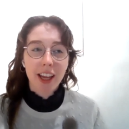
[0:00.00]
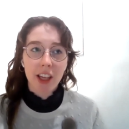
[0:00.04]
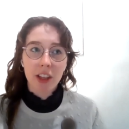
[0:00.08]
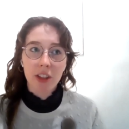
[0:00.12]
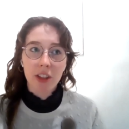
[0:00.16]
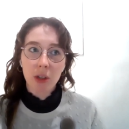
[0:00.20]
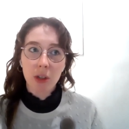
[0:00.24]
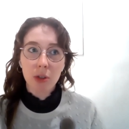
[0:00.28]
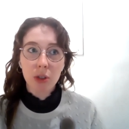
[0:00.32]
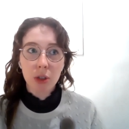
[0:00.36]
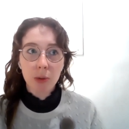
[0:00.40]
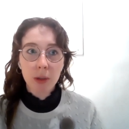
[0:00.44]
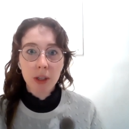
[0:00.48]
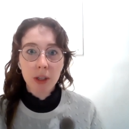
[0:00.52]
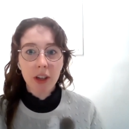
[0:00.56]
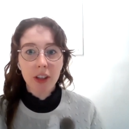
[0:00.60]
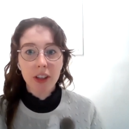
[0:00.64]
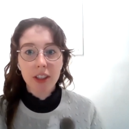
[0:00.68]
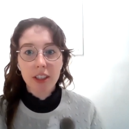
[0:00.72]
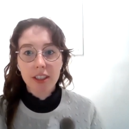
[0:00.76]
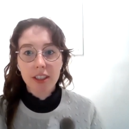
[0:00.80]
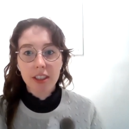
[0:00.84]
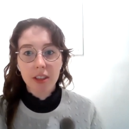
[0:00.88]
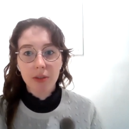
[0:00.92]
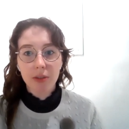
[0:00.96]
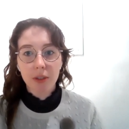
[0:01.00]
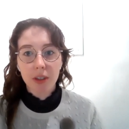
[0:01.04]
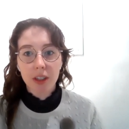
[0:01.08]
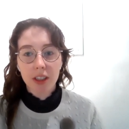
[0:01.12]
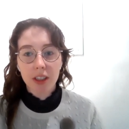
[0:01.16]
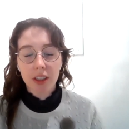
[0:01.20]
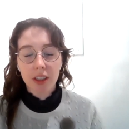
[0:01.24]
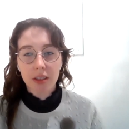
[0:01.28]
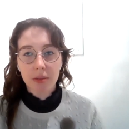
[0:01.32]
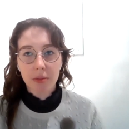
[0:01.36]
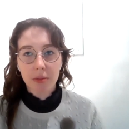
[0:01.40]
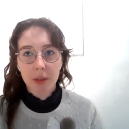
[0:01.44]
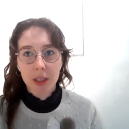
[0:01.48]
And so doing all these
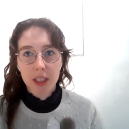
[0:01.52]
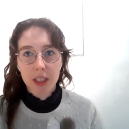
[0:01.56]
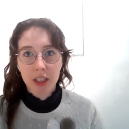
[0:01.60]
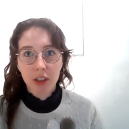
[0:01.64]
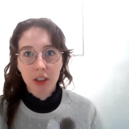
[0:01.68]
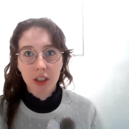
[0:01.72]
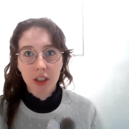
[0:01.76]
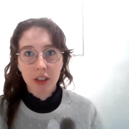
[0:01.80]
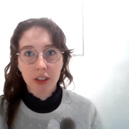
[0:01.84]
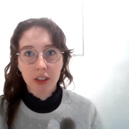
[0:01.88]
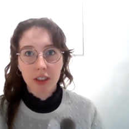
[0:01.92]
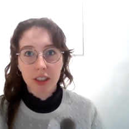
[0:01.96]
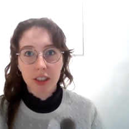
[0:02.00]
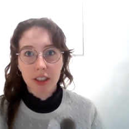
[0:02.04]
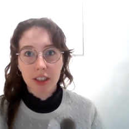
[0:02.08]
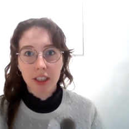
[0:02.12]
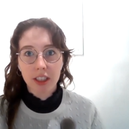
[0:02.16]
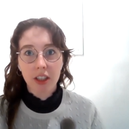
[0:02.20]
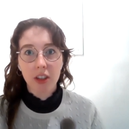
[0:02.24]
different materials and